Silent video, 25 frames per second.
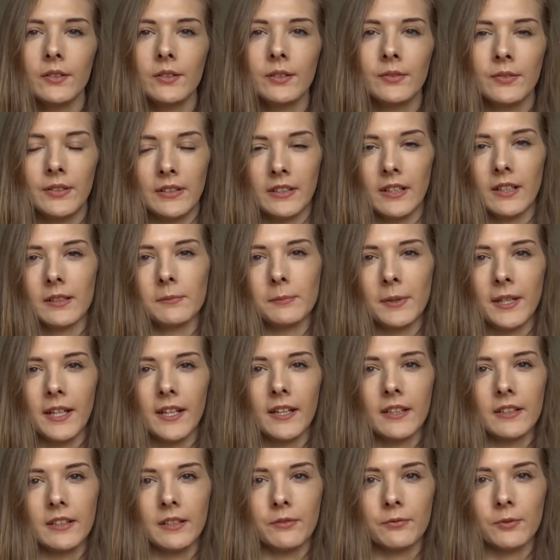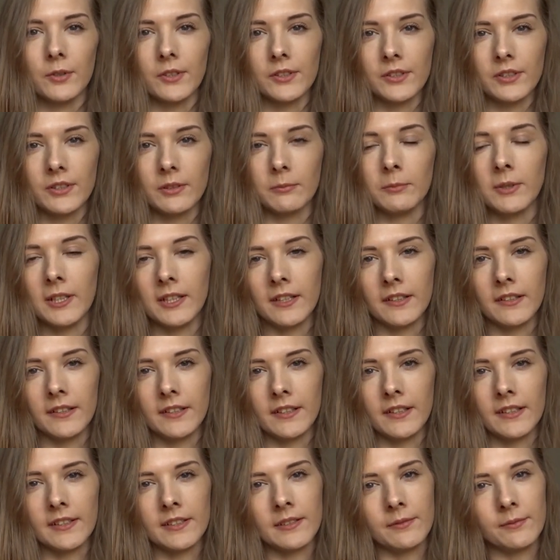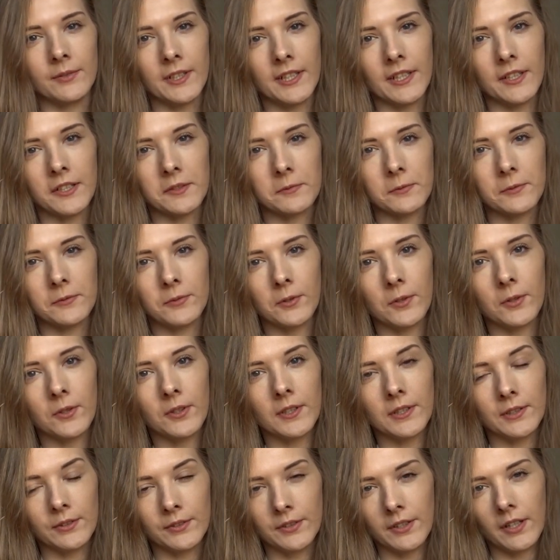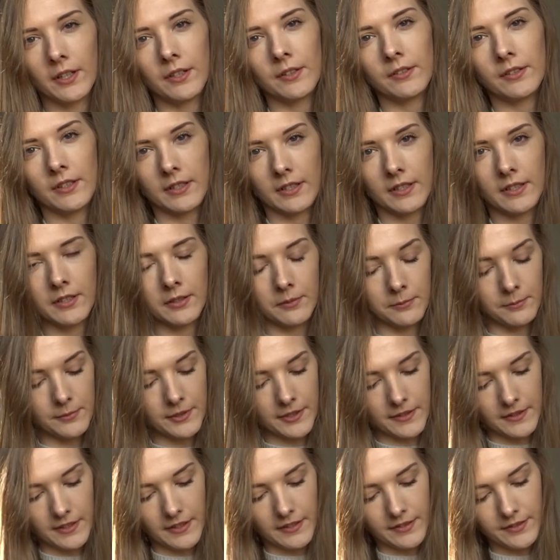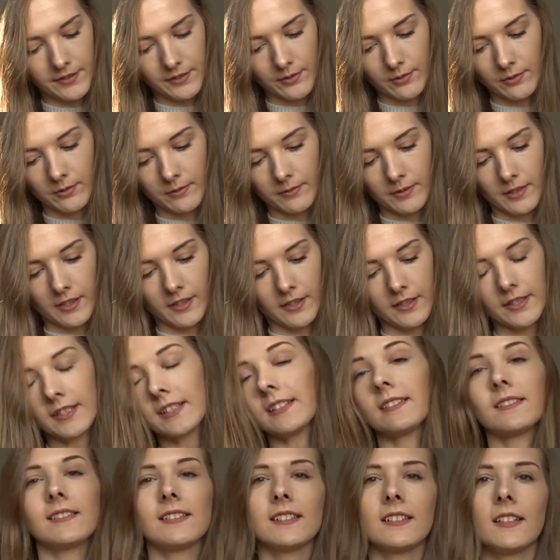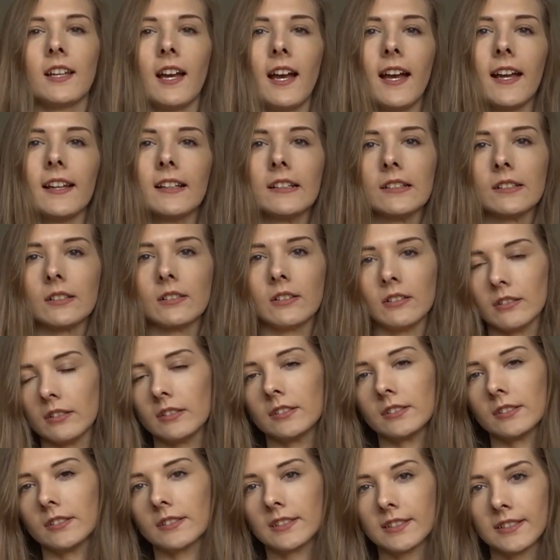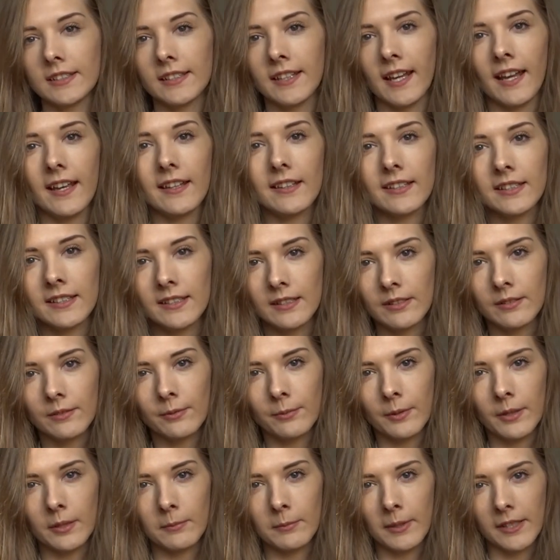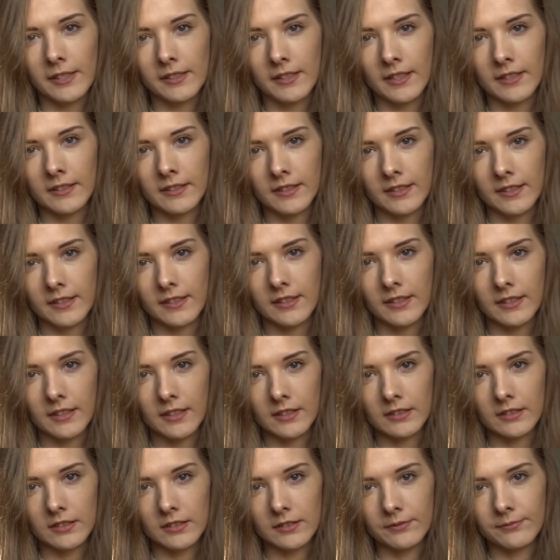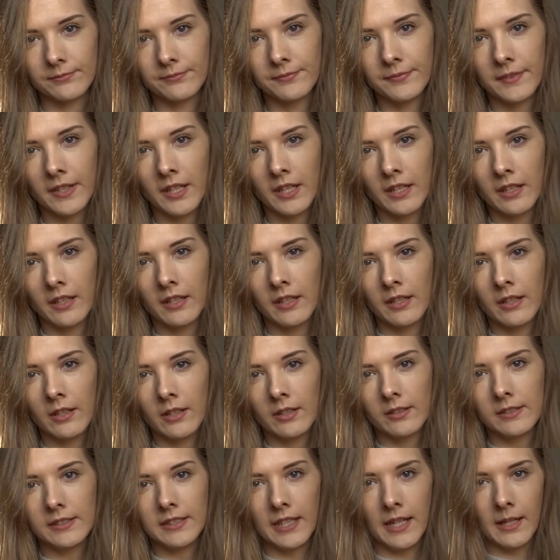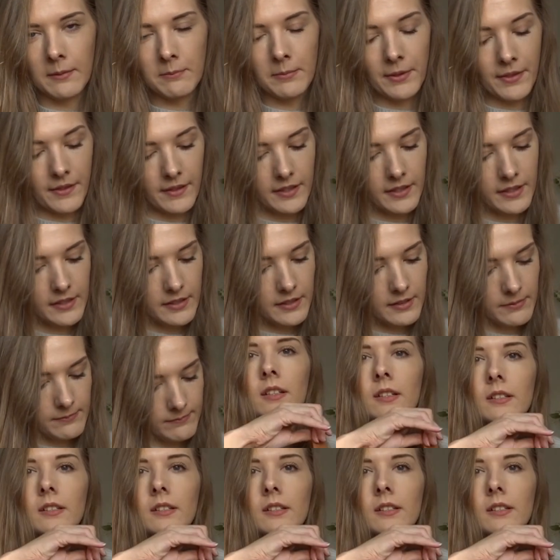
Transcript: if you're like me and you've watched a million Dyson videos before, you'll know that it comes in this sort of like tan coloured case with a magnetic little tab thing.